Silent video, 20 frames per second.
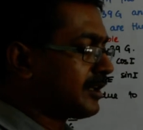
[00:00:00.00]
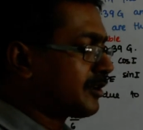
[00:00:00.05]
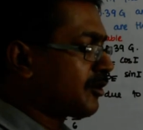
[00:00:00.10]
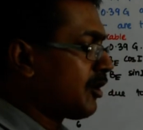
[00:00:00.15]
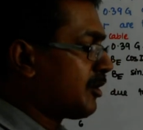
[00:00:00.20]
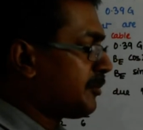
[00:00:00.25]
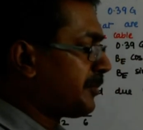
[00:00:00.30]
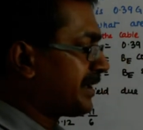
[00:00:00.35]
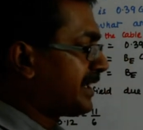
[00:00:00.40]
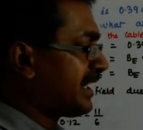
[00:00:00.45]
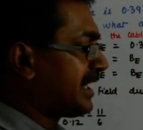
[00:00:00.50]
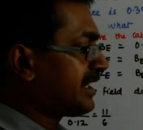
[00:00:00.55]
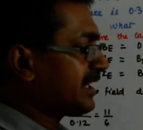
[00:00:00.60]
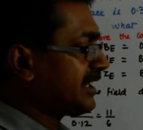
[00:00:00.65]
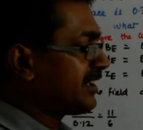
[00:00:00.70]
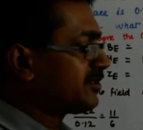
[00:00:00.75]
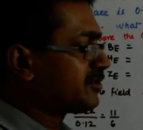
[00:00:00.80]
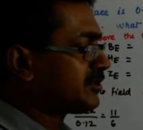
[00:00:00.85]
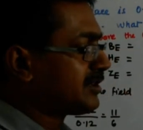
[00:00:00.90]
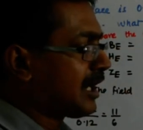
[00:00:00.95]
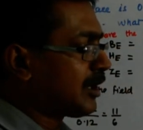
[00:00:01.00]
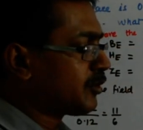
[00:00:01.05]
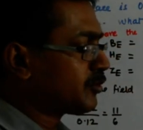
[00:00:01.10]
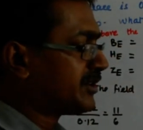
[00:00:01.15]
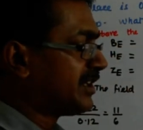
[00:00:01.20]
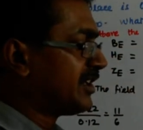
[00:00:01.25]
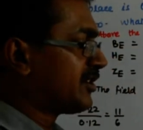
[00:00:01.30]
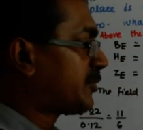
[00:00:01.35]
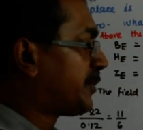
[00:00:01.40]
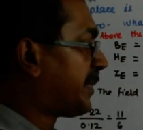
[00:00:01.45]
component is now
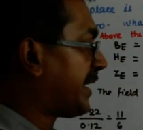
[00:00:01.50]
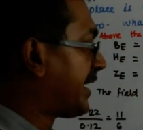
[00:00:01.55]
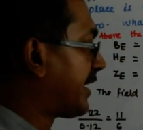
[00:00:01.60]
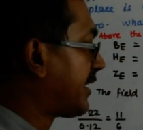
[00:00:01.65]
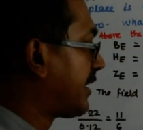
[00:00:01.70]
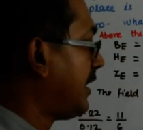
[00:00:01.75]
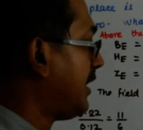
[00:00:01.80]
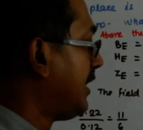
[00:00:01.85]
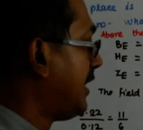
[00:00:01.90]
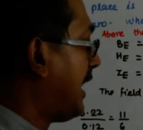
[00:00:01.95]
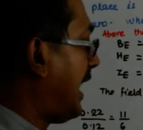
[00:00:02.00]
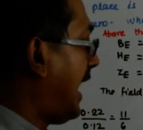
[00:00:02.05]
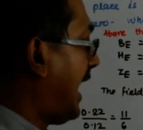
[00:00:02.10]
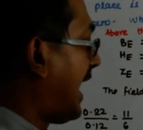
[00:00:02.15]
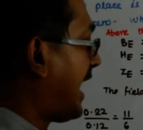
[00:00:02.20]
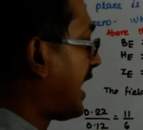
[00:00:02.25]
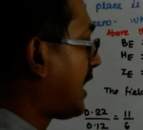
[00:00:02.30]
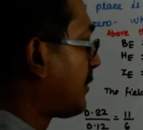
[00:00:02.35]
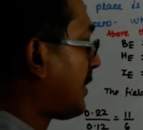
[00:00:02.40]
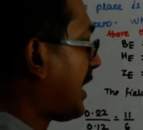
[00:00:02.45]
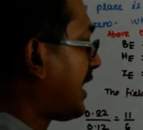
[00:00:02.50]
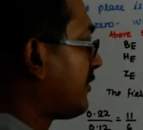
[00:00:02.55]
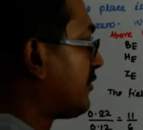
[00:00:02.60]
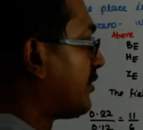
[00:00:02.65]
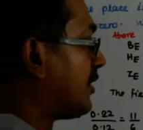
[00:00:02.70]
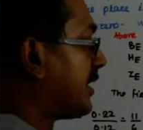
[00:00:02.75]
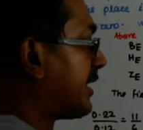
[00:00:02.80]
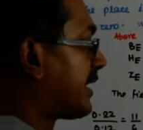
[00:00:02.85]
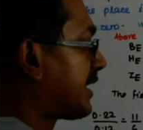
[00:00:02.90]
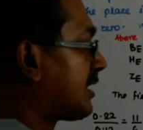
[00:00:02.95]
this big, and my
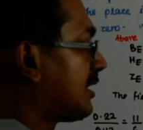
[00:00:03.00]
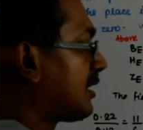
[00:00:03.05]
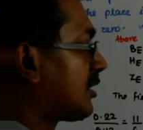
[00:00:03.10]
vertical